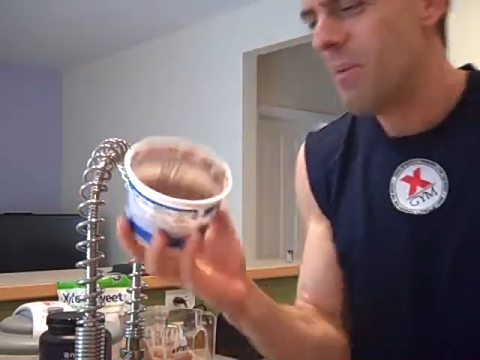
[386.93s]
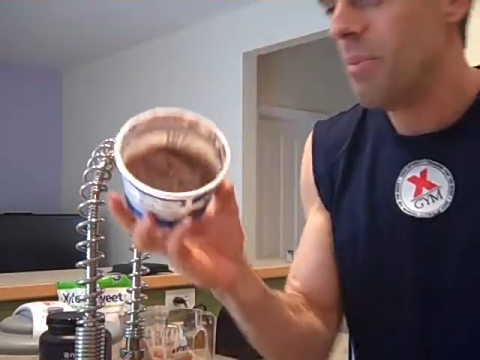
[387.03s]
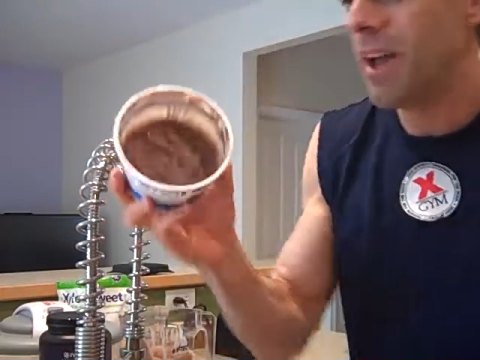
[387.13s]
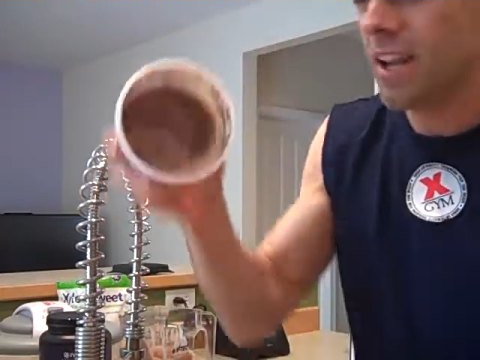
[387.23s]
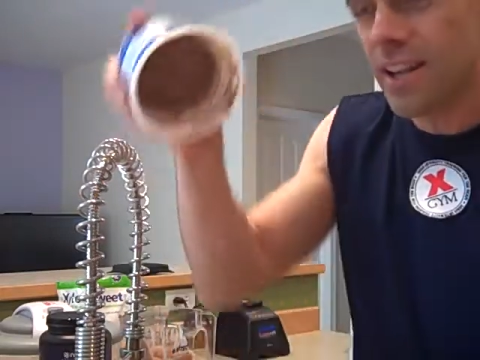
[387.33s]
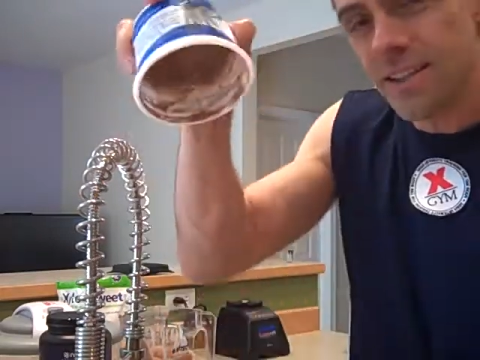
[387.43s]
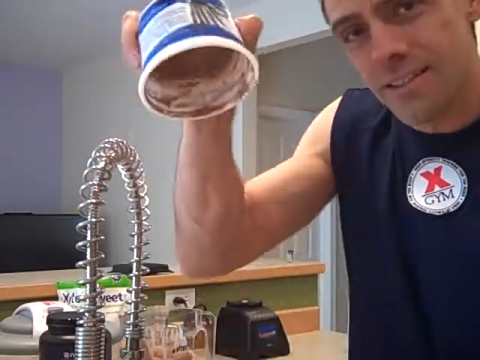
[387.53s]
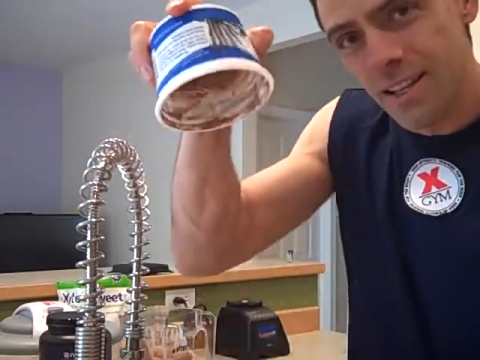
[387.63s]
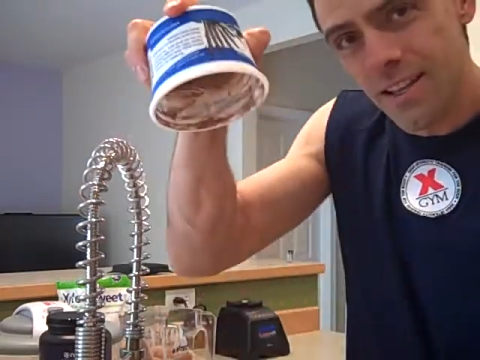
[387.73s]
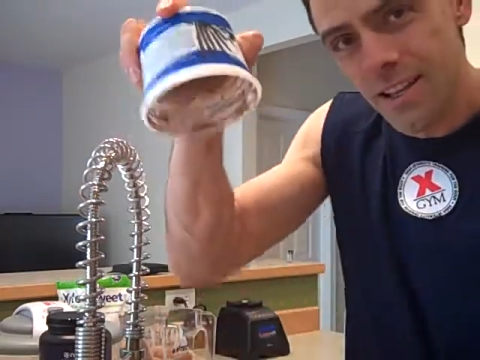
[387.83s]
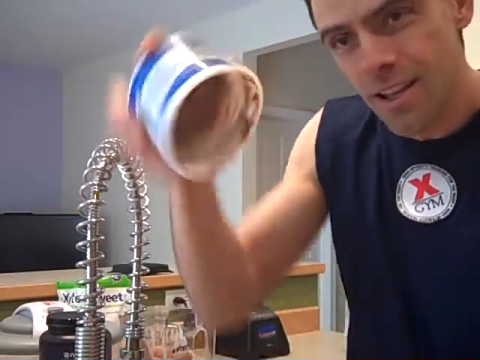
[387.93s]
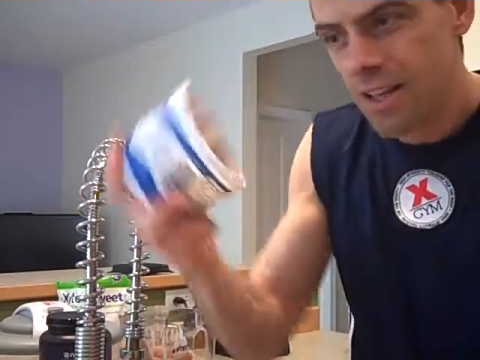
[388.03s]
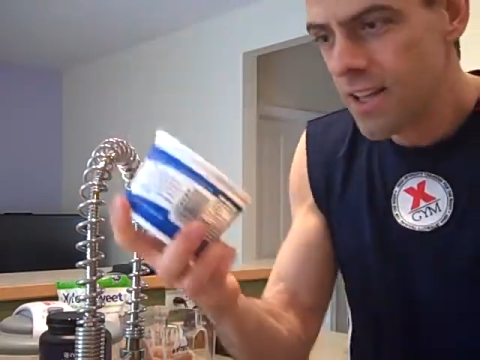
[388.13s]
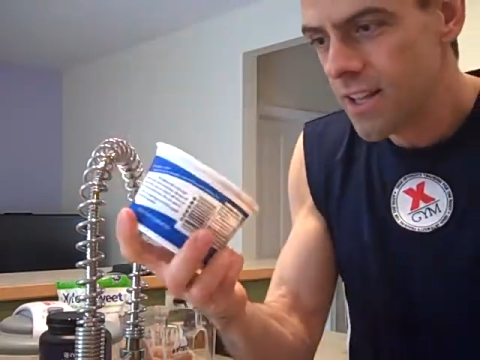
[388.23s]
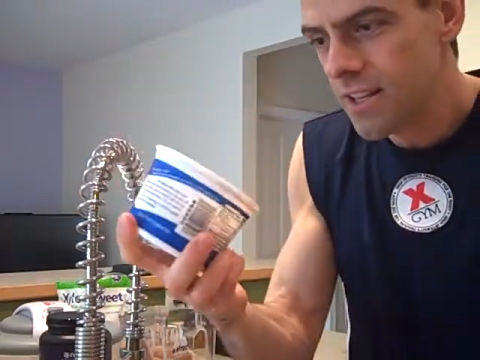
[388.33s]
But see,
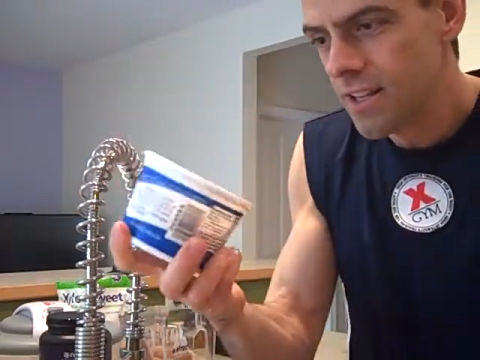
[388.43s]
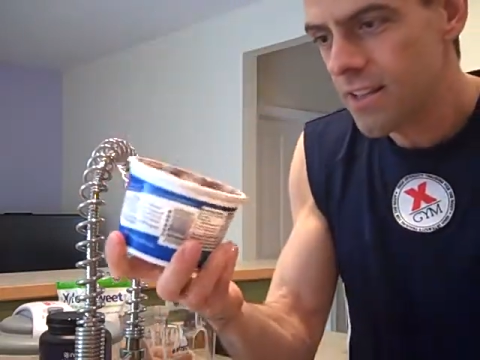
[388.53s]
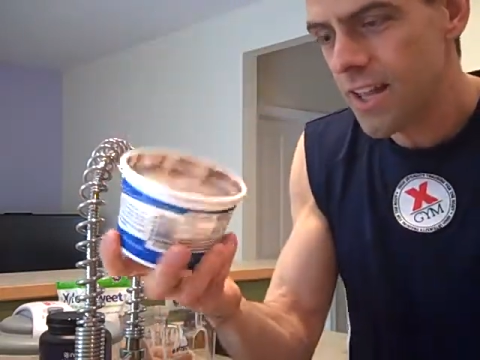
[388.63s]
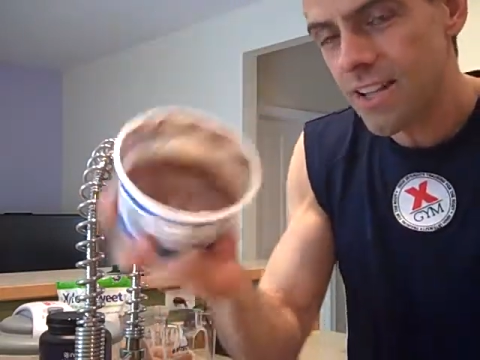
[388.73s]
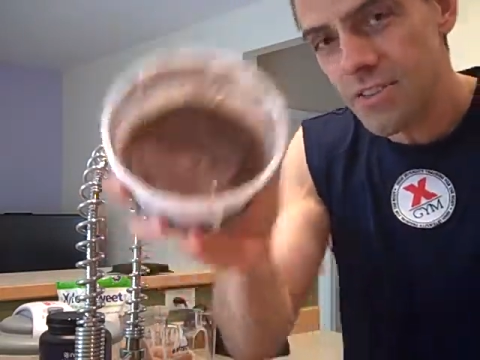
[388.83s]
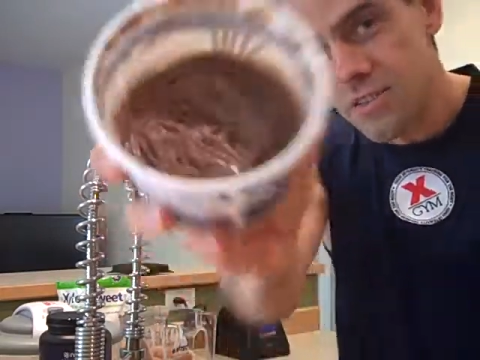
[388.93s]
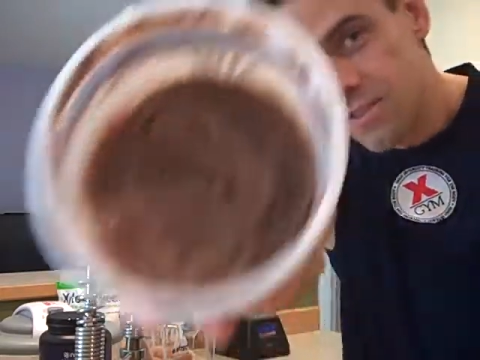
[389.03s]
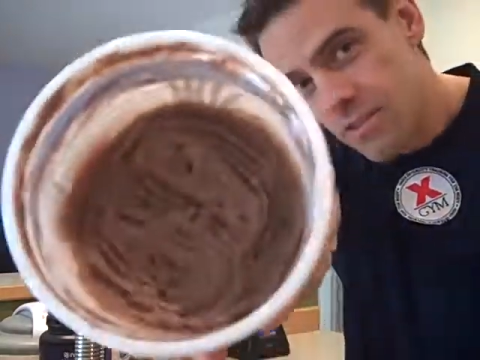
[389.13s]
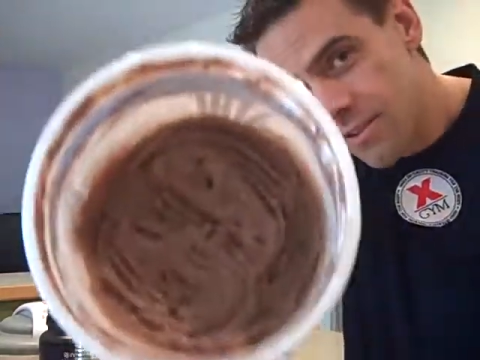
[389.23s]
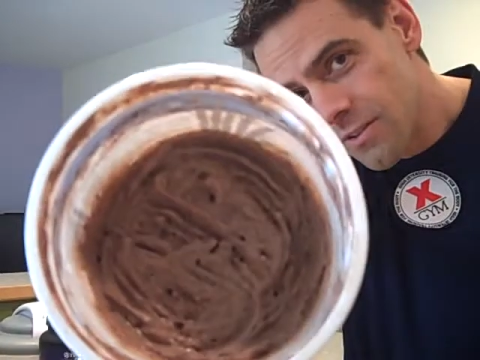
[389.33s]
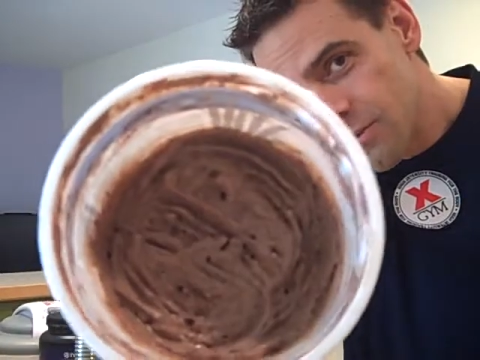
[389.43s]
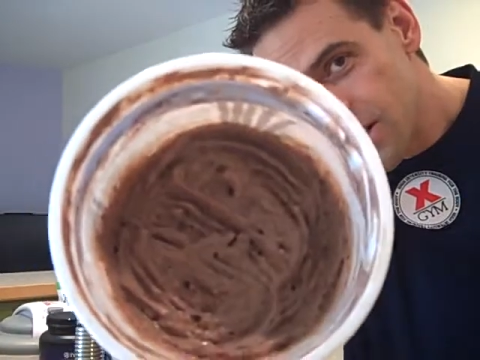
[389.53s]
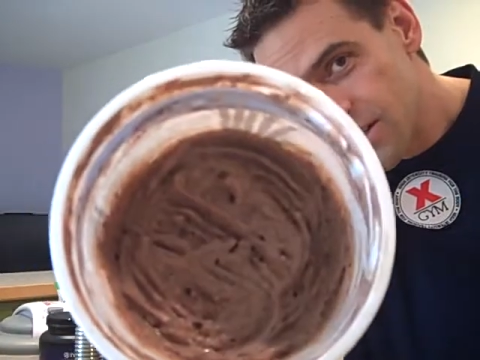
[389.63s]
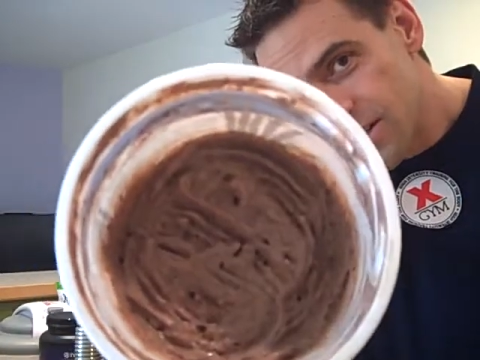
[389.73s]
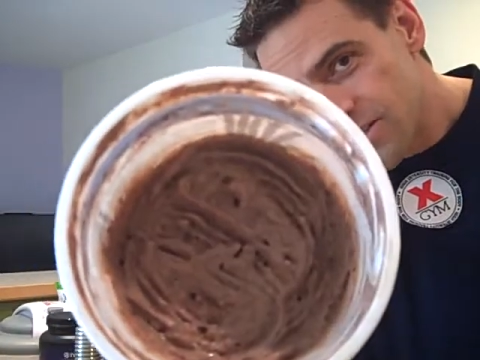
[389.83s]
that's what
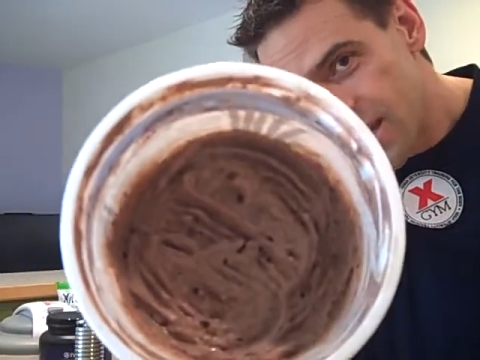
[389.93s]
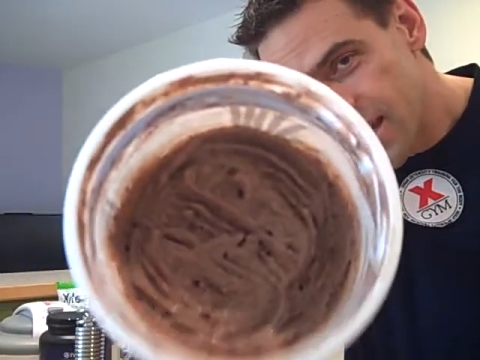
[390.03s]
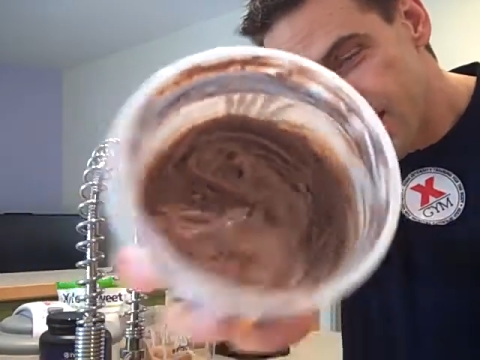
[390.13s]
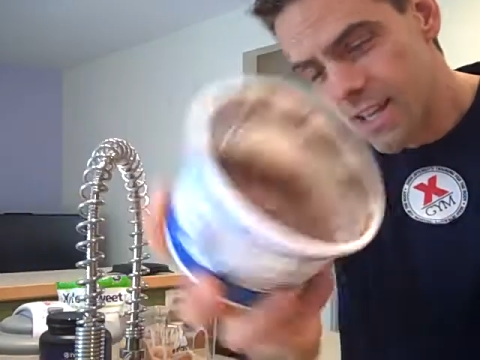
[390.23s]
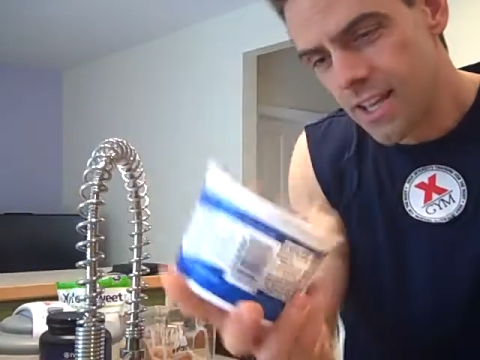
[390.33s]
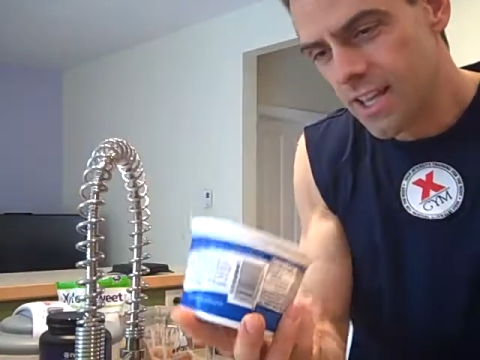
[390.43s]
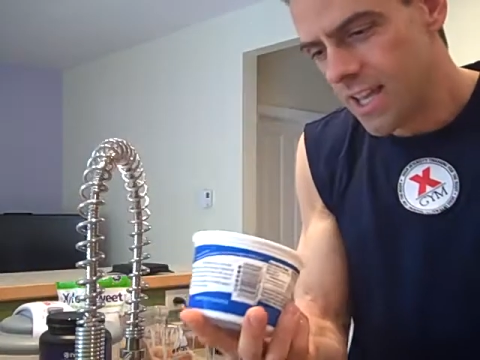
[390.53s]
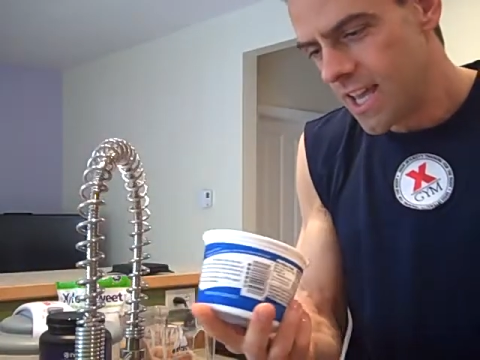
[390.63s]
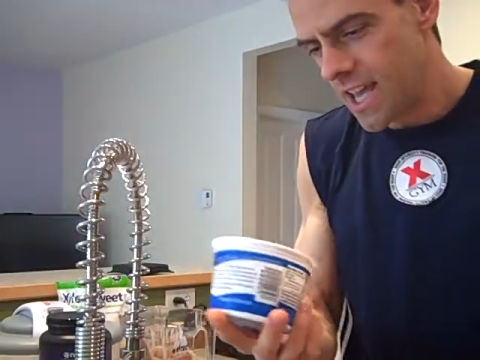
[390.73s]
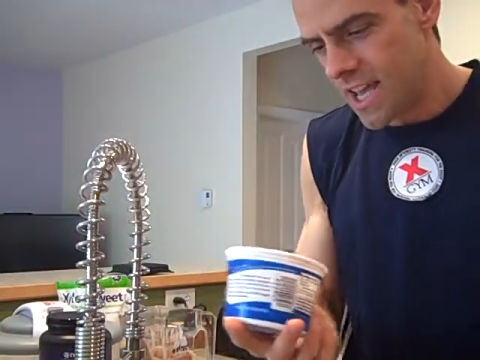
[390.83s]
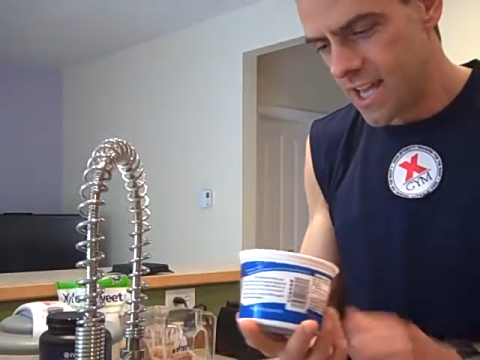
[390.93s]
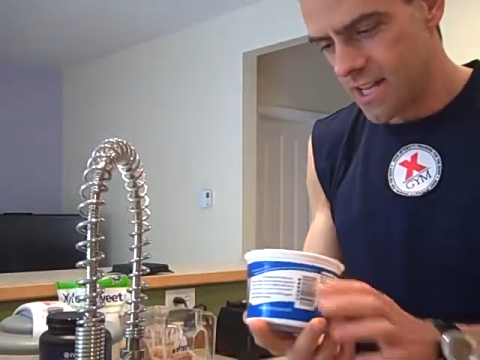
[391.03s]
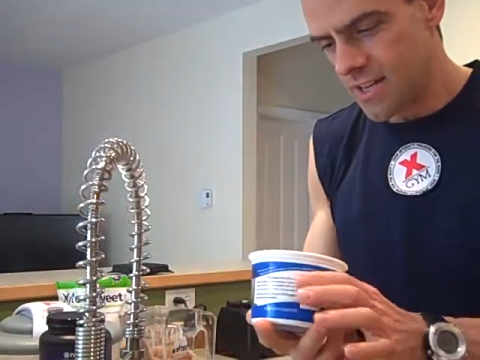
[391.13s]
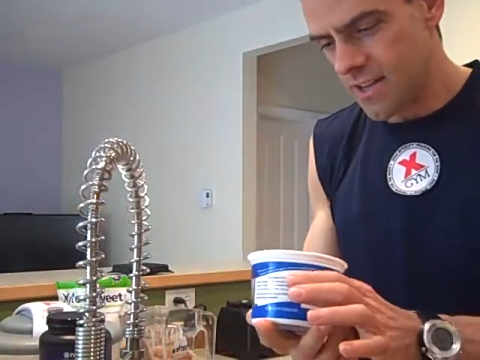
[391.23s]
it looks like, and